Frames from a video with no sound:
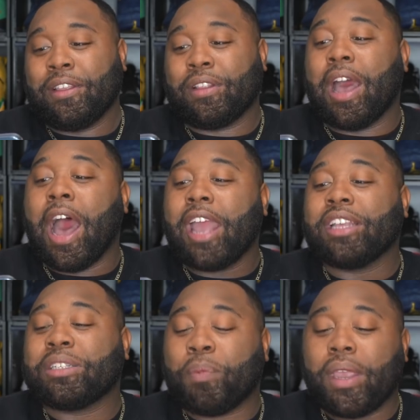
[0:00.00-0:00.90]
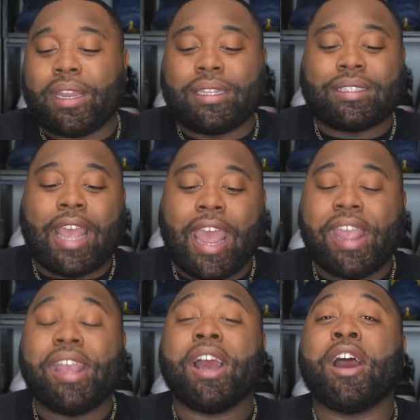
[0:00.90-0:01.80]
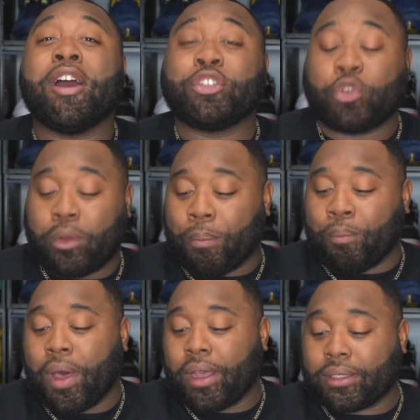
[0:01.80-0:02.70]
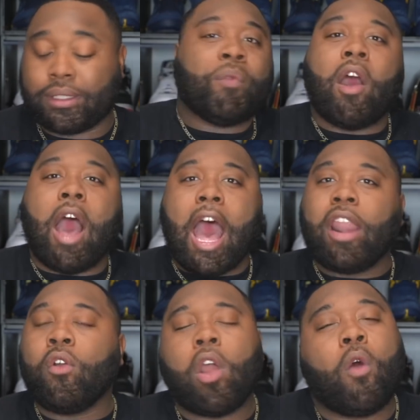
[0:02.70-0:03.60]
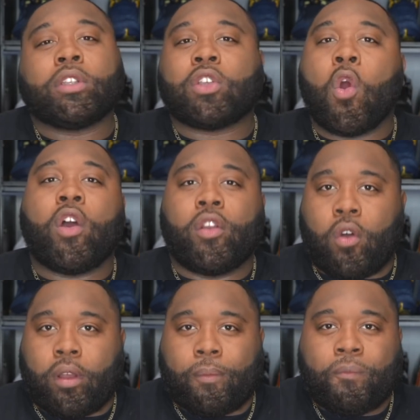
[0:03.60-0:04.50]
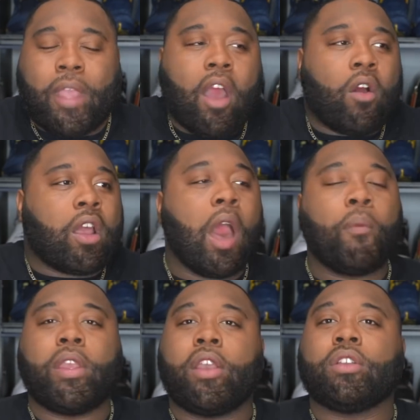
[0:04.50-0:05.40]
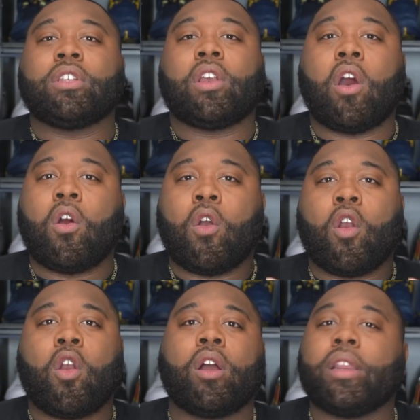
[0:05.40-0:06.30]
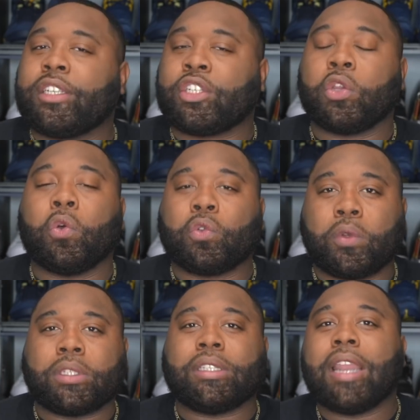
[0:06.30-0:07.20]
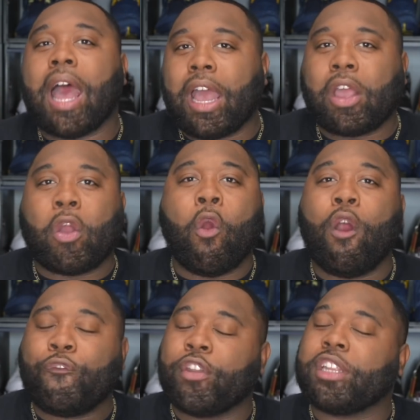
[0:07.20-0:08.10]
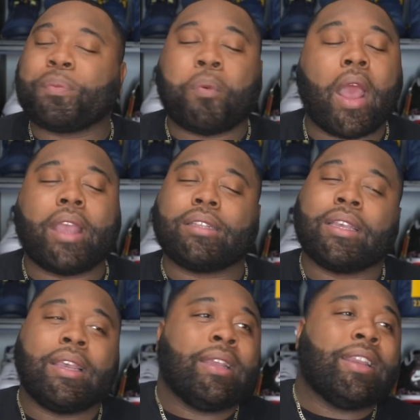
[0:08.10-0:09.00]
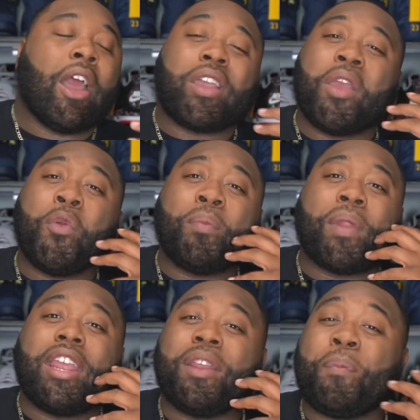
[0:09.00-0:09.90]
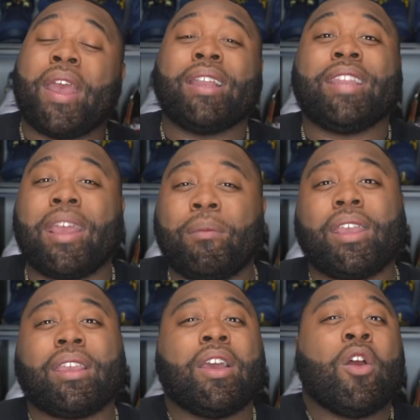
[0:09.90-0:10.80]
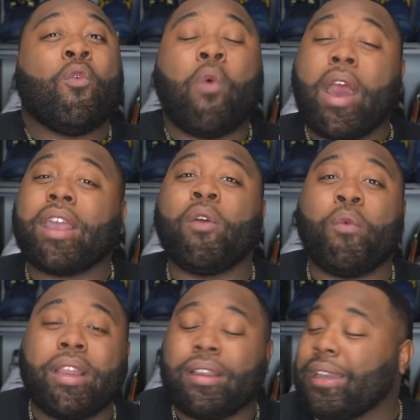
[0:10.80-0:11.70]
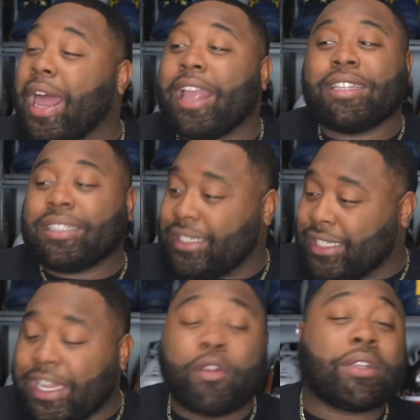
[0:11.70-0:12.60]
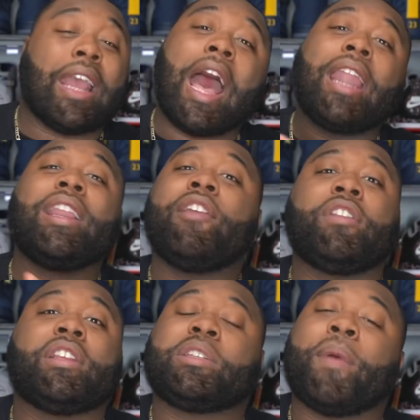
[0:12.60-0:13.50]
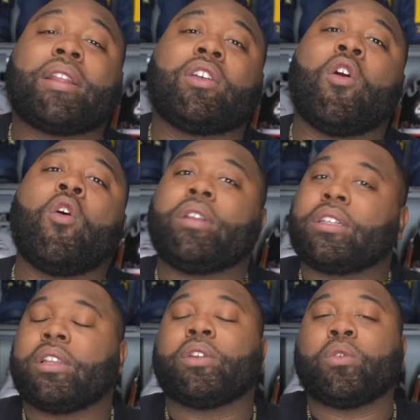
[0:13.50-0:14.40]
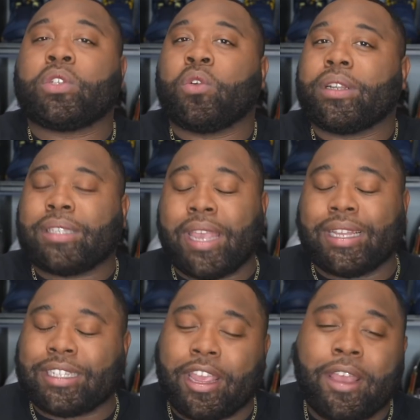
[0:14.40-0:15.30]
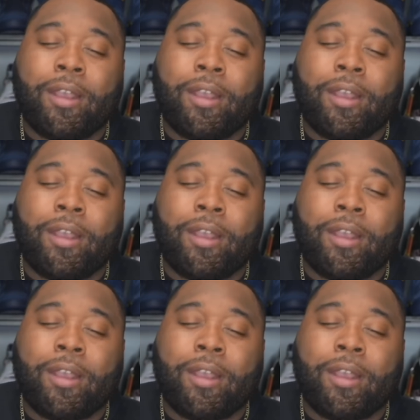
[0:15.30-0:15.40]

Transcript: The highest bid is eight hundred bucks. Now, I don't know what's going on. Now, a couple years ago, early shoes was not going for this price. Now, can we blame the pandemic? What can we, like, seriously, I didn't even expect to go on this little short tangent.